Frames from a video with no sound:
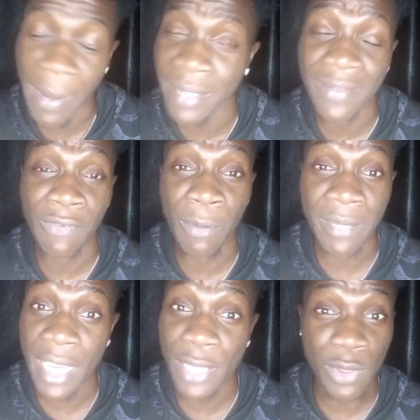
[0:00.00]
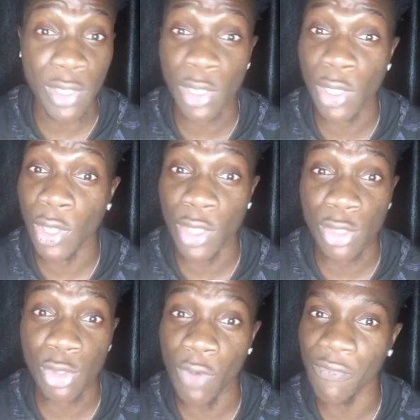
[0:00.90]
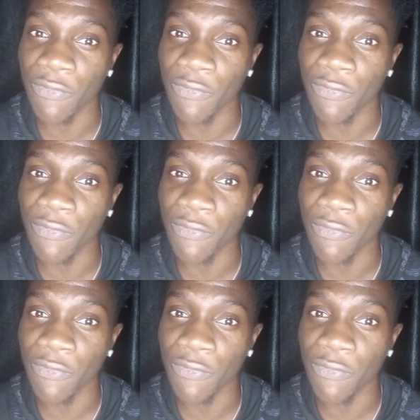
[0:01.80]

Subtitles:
and from there it was lots of